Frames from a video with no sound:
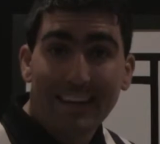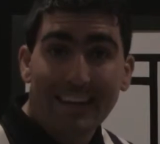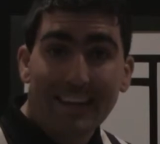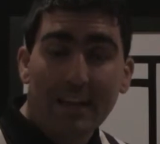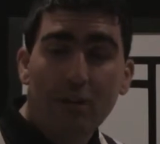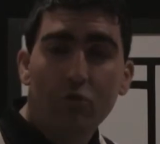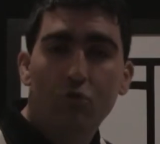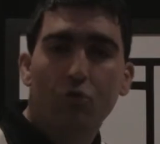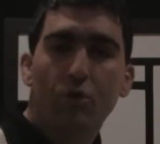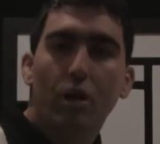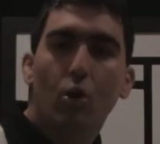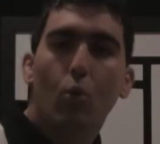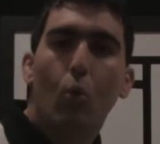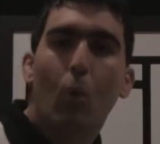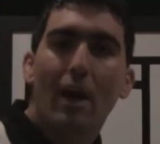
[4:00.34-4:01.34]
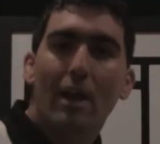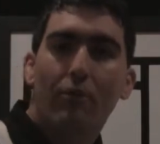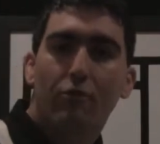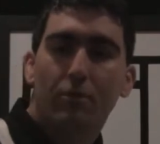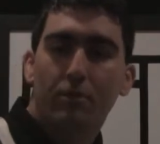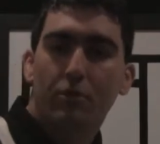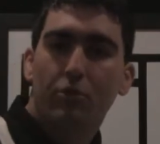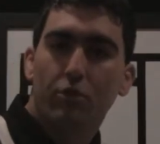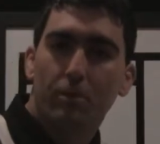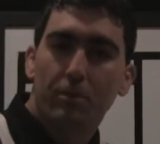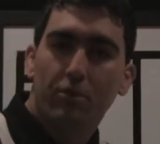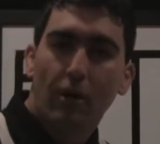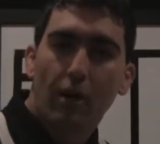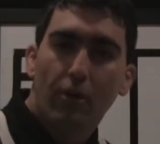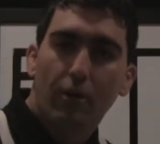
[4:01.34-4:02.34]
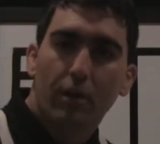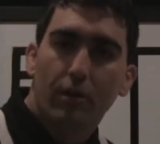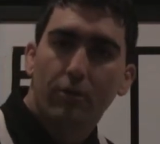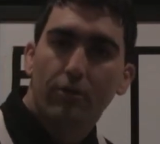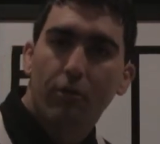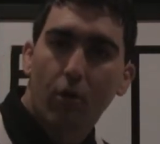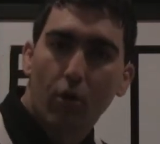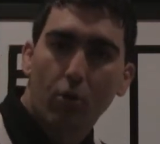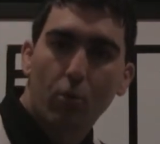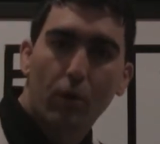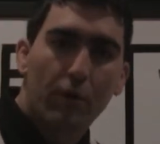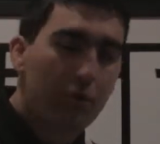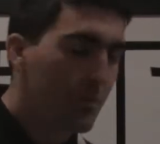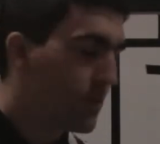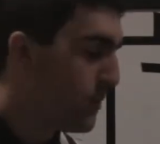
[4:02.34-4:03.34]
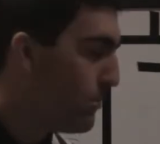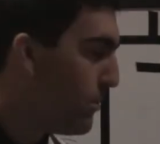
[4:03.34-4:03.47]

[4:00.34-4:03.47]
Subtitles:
in an injury away from the scrimmage area, far away from the